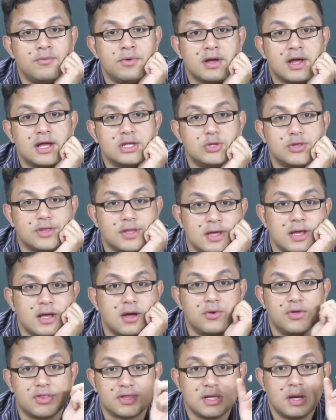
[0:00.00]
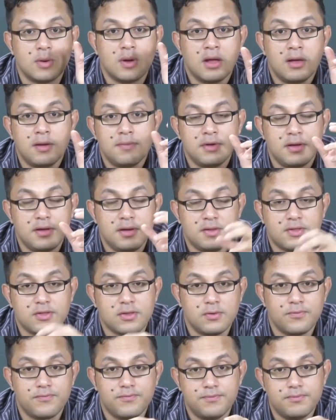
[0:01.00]
we get to see how hysteria is
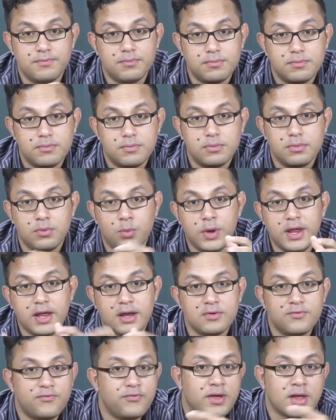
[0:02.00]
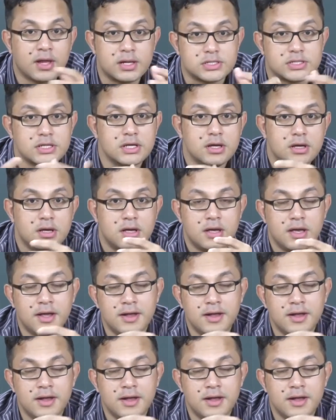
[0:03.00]
sort of reconfigured uh,